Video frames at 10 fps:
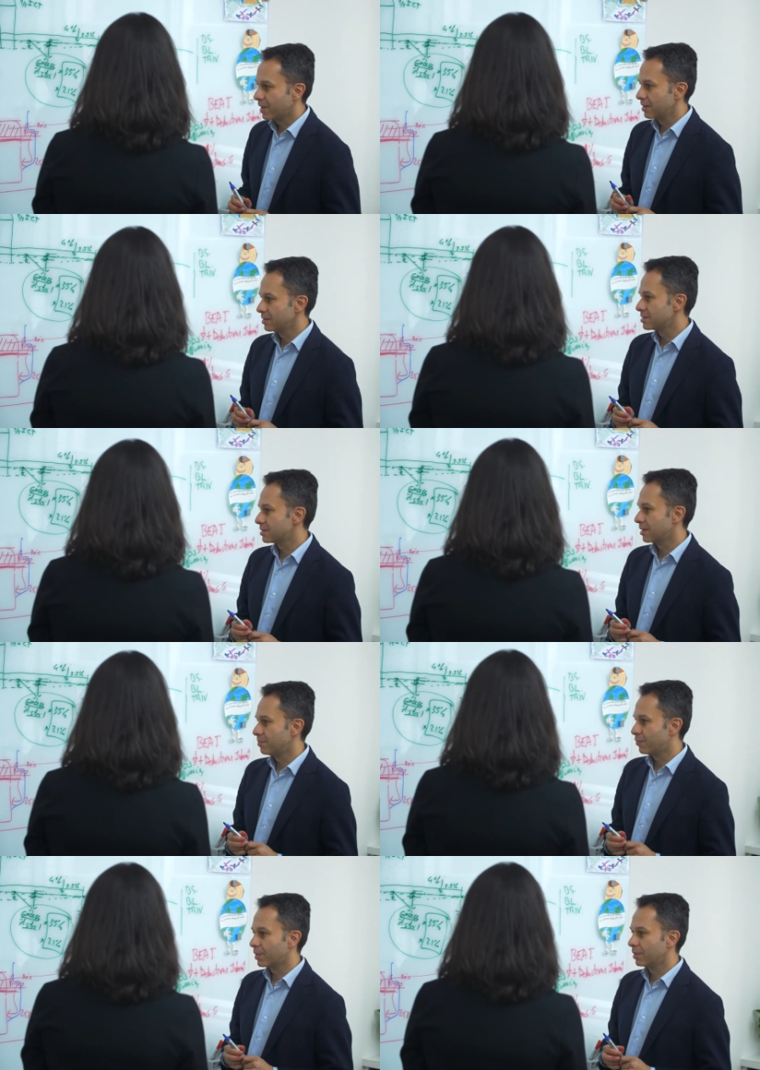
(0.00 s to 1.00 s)

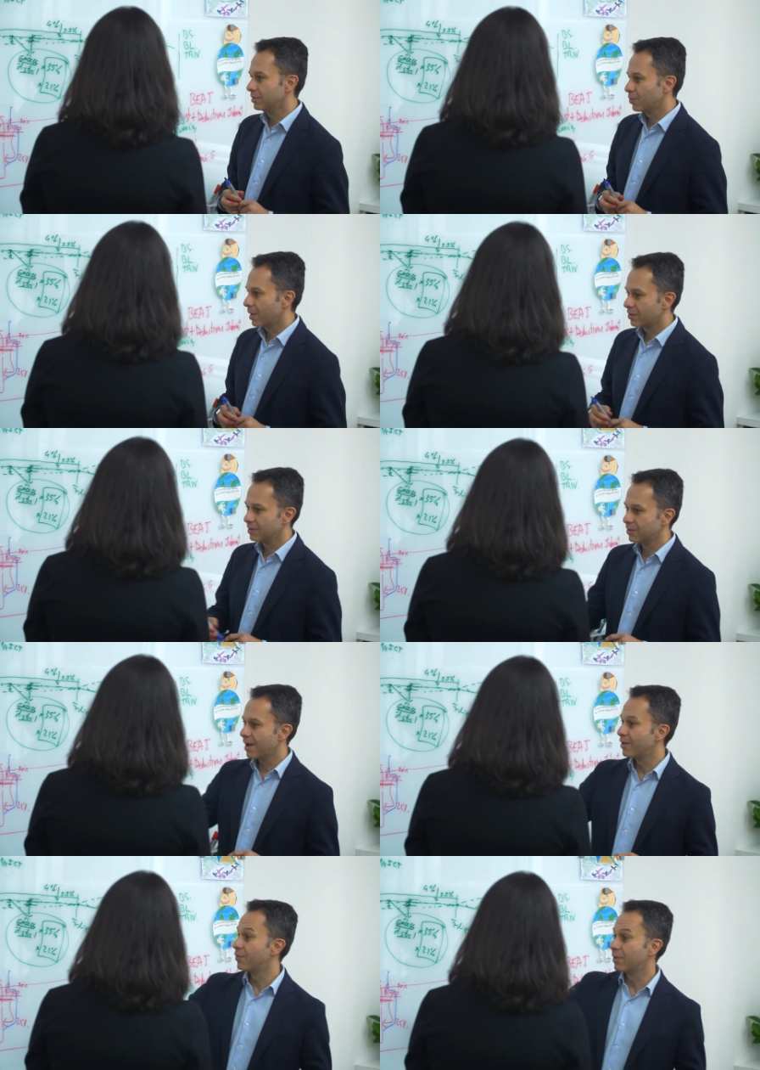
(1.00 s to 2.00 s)
EDPR has an
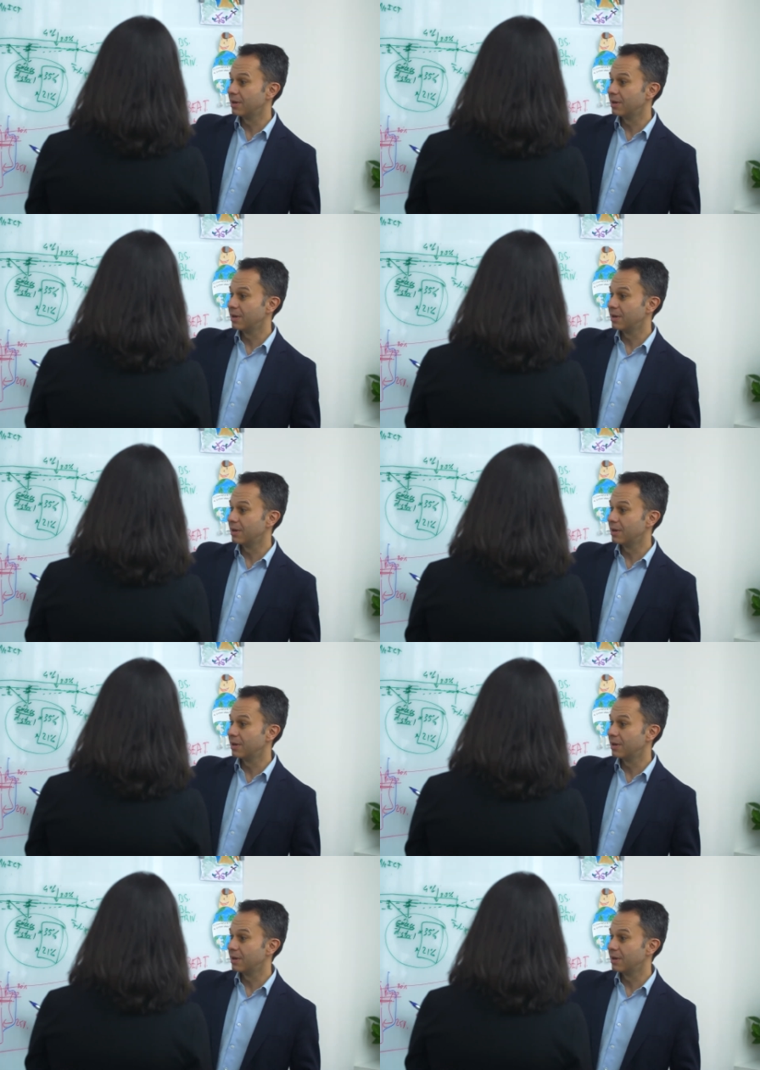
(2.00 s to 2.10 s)
excellent